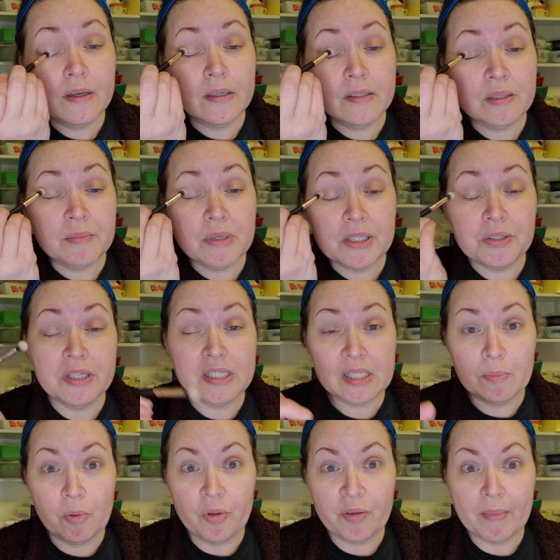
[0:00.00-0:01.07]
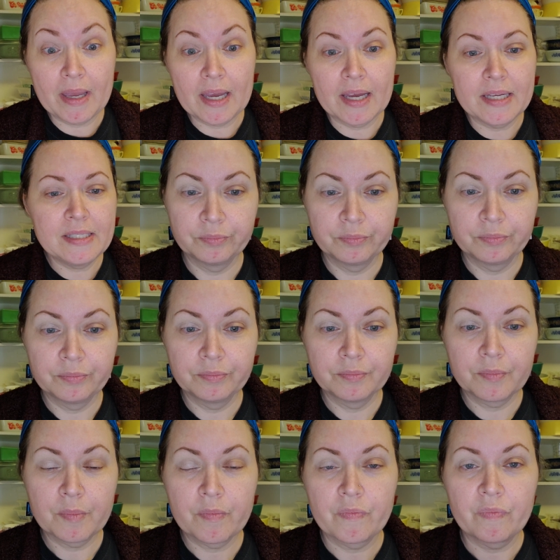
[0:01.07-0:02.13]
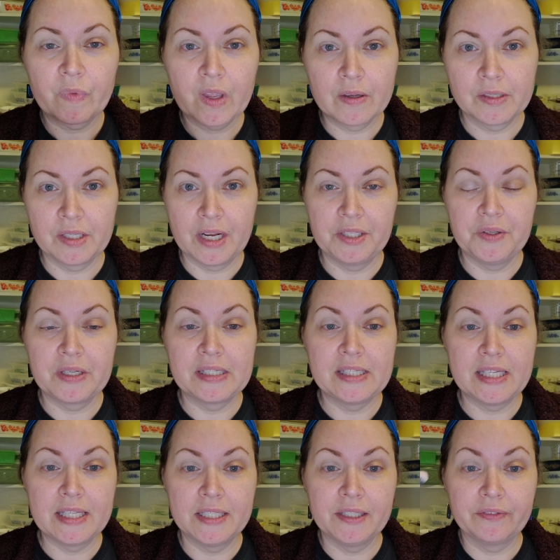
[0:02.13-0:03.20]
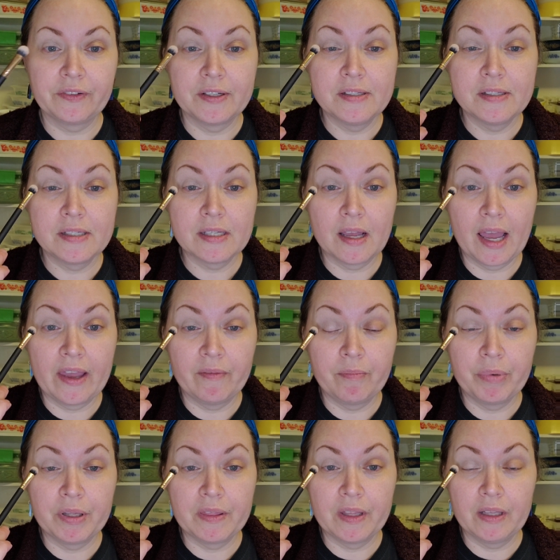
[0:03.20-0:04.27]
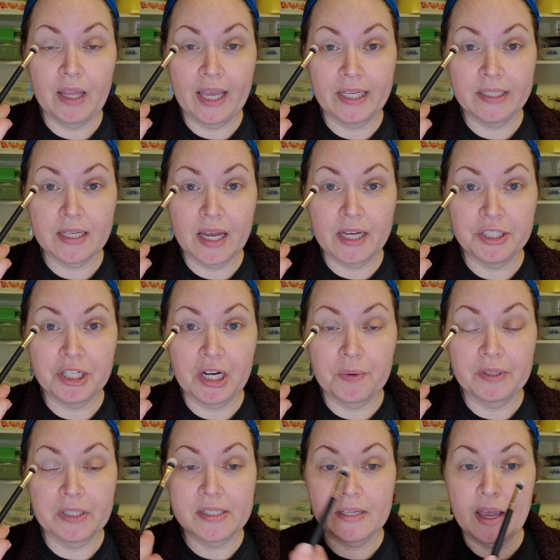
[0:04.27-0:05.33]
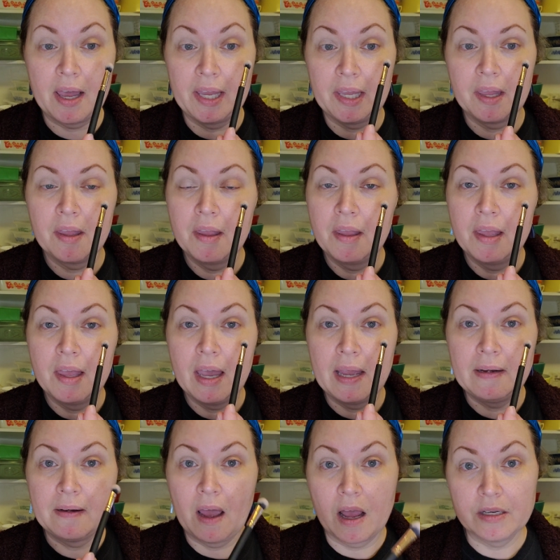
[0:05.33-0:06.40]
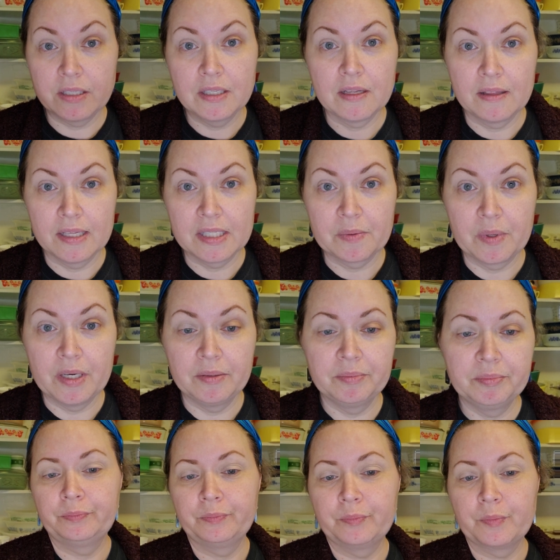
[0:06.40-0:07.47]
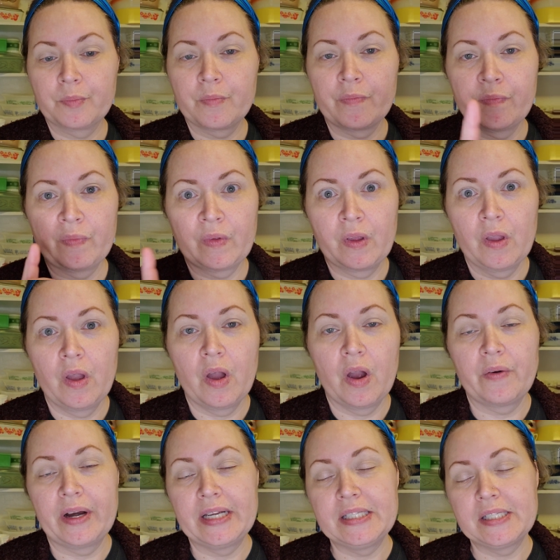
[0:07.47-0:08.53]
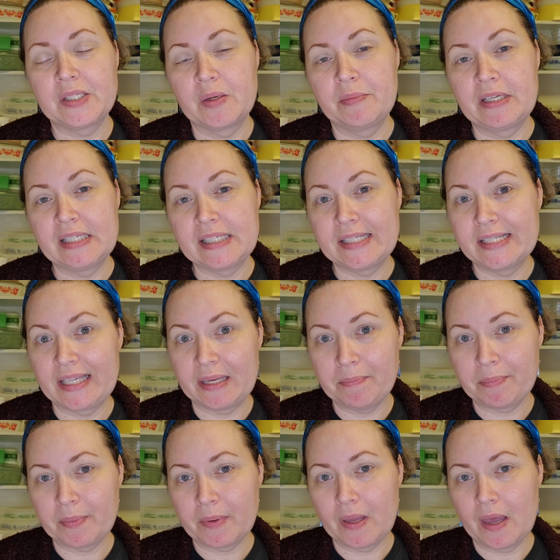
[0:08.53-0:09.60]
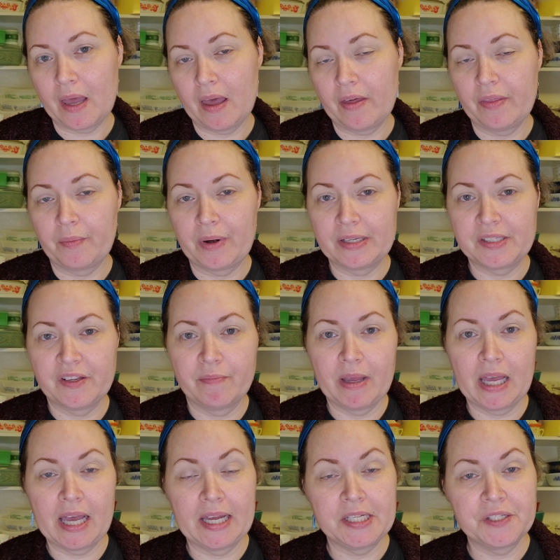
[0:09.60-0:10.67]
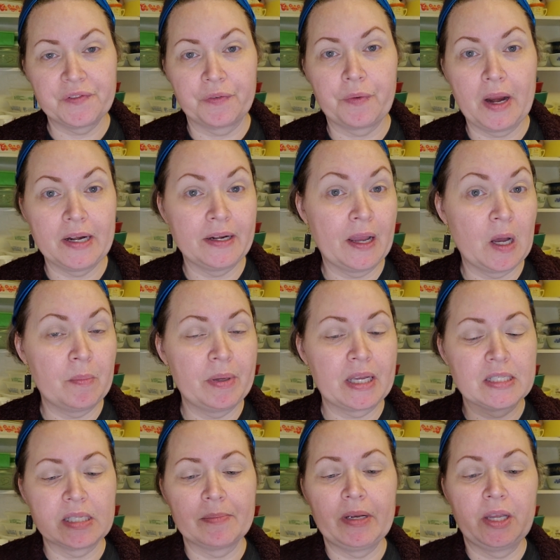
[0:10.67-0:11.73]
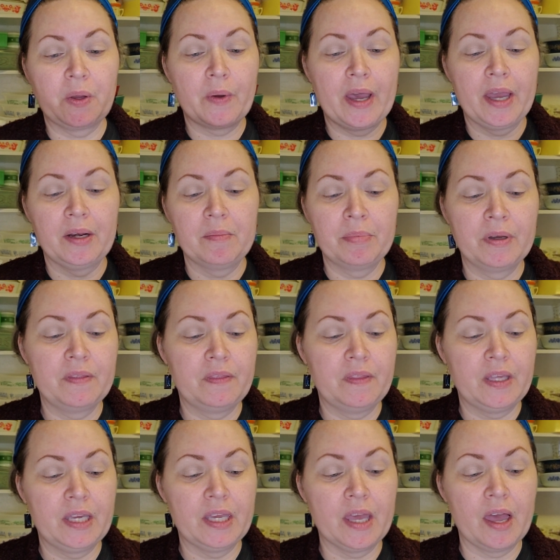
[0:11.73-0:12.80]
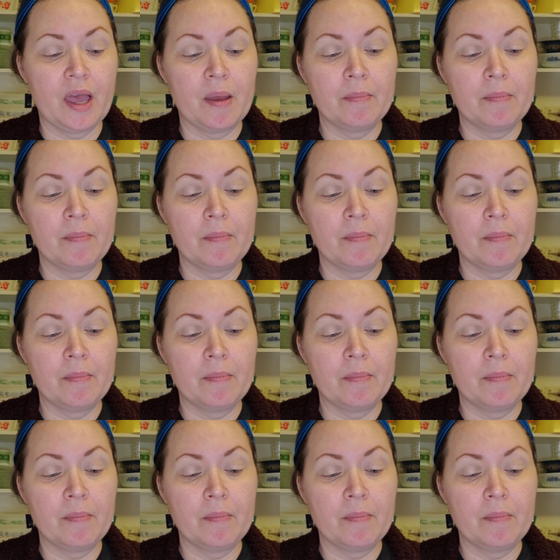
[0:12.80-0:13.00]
So I'm going to do this to both my eyes. So now you can see the difference. I put the light eyeshadow on this eye and not this one. All right, so I'm gonna skip the rest of my eyes for right now because I'm gonna go ahead and put the